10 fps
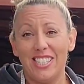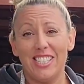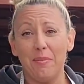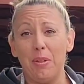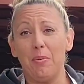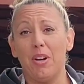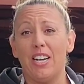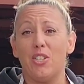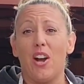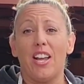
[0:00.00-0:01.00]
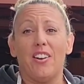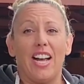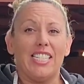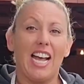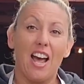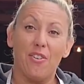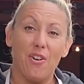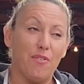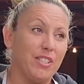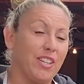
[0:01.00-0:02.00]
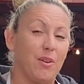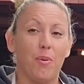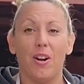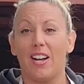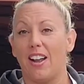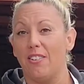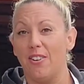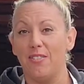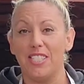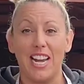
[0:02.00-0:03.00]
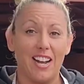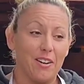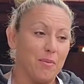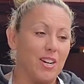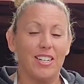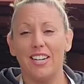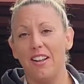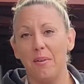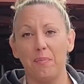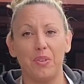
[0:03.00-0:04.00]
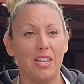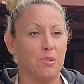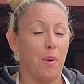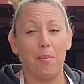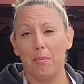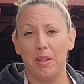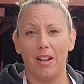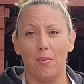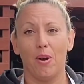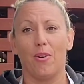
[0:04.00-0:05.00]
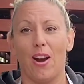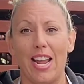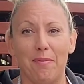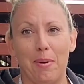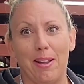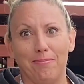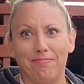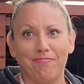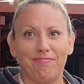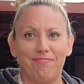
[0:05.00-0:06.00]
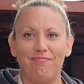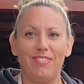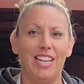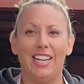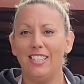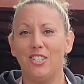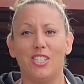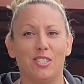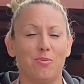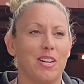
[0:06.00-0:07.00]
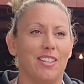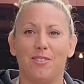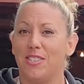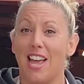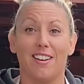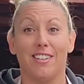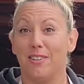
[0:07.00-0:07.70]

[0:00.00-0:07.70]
is something we're going to try, you guys. I don't know if it's going to work. I don't know if it's not going to work. It's probably going to work great, but it's just one of those Natalie